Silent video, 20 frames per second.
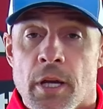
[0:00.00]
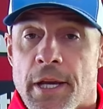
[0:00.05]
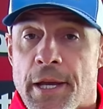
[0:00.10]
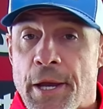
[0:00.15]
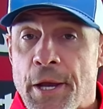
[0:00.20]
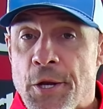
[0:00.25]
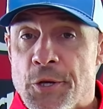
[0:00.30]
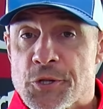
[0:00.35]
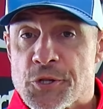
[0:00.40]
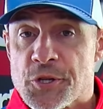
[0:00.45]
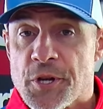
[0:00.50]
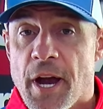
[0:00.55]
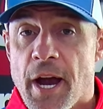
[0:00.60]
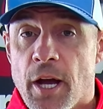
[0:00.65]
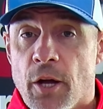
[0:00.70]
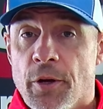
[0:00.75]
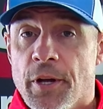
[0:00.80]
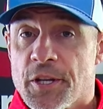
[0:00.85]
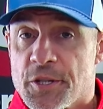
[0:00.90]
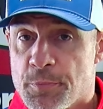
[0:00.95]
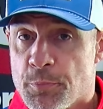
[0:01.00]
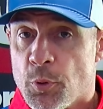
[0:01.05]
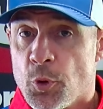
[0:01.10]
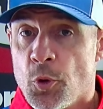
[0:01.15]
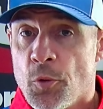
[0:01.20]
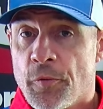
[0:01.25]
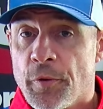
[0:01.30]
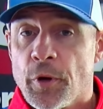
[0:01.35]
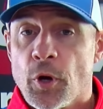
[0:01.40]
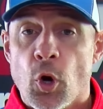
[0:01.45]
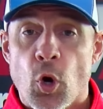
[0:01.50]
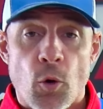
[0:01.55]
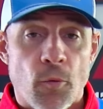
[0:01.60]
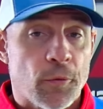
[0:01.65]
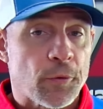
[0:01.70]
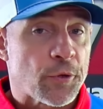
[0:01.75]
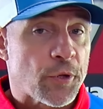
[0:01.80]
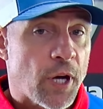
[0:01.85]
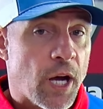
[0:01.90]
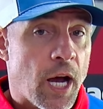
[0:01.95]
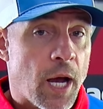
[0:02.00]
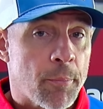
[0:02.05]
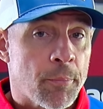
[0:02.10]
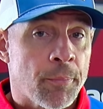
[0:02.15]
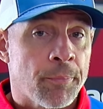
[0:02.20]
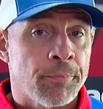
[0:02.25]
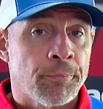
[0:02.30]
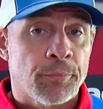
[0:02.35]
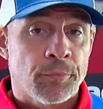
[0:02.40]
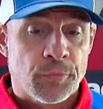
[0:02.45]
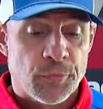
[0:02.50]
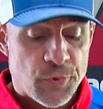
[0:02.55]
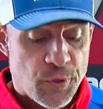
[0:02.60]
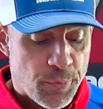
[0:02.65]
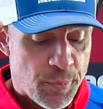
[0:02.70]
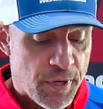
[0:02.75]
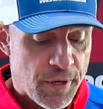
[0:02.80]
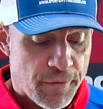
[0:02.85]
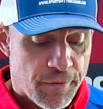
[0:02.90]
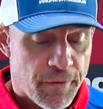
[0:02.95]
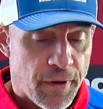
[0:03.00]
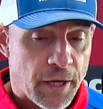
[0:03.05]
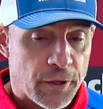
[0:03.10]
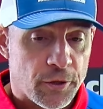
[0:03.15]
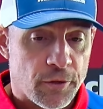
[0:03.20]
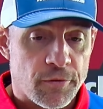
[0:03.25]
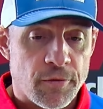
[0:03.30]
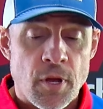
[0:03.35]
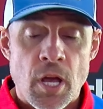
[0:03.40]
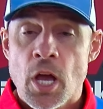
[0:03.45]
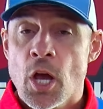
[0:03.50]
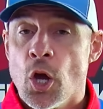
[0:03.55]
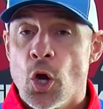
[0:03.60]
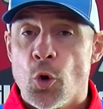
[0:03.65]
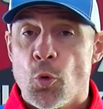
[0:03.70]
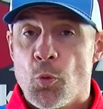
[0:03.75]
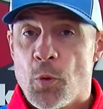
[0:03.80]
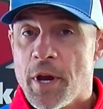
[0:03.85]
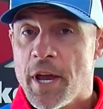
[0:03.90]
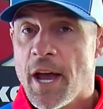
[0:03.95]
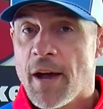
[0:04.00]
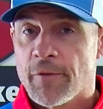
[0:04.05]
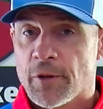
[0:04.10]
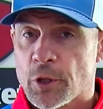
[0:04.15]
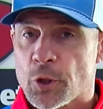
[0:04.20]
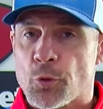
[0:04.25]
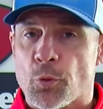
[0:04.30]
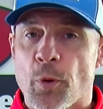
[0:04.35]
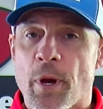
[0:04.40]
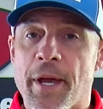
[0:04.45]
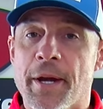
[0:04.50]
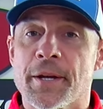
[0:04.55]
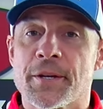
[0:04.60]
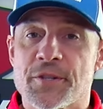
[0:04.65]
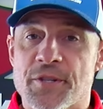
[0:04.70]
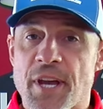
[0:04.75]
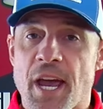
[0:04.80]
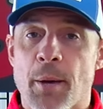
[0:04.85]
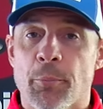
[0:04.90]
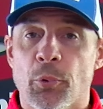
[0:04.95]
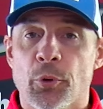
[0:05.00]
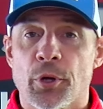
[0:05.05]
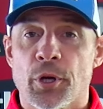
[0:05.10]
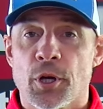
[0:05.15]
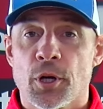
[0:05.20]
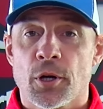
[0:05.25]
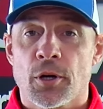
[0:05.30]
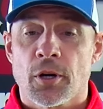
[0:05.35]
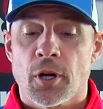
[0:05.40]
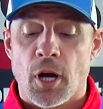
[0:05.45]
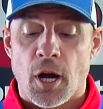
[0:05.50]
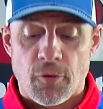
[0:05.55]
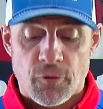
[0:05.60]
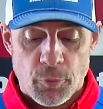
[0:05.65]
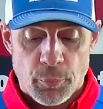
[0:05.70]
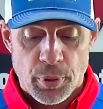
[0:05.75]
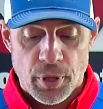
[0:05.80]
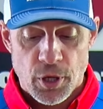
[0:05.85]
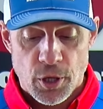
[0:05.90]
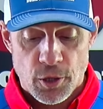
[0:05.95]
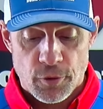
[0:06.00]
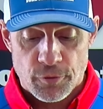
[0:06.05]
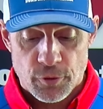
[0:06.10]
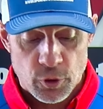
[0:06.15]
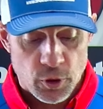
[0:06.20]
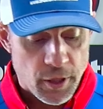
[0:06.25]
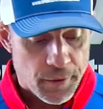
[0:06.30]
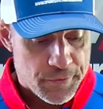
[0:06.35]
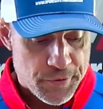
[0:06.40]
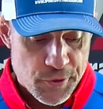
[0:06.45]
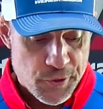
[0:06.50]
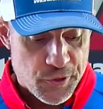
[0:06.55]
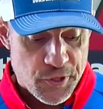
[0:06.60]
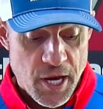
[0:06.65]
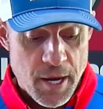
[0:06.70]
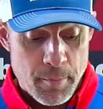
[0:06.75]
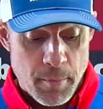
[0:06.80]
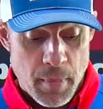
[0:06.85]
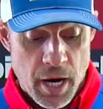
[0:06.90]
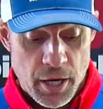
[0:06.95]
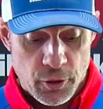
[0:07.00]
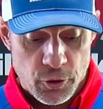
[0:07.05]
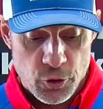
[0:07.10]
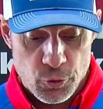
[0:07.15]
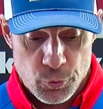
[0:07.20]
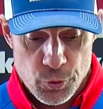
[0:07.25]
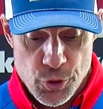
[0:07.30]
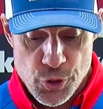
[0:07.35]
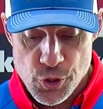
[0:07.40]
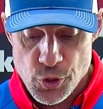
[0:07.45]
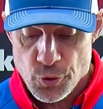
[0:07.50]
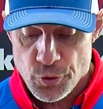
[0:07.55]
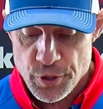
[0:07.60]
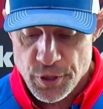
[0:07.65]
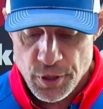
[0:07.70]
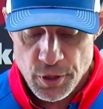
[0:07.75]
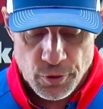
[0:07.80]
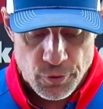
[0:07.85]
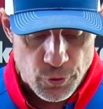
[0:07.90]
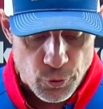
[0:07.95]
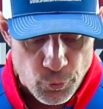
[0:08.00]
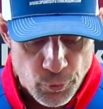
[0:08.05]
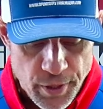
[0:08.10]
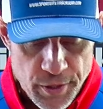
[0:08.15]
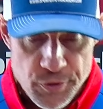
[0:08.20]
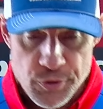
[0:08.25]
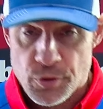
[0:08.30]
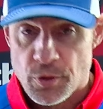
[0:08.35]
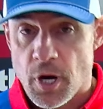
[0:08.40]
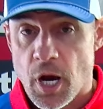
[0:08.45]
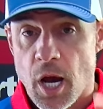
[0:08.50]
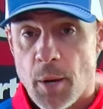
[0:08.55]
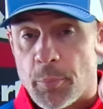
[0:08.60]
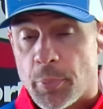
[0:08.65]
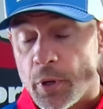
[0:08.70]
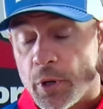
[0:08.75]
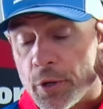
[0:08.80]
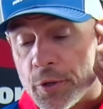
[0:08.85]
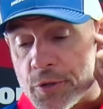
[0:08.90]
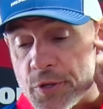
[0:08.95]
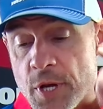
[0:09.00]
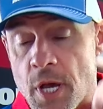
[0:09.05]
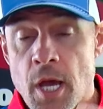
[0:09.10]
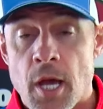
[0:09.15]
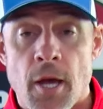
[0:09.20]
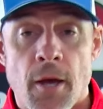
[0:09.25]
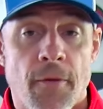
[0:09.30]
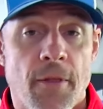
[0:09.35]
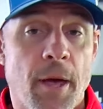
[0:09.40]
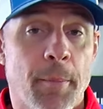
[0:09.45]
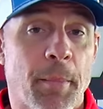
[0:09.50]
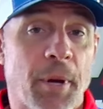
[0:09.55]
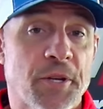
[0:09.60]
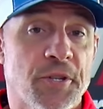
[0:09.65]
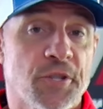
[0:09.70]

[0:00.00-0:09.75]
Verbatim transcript: Each style has proven over time to be effective. We have a great example here of a pair of gloves, the same model that we're showing you here, the Racer hypers that my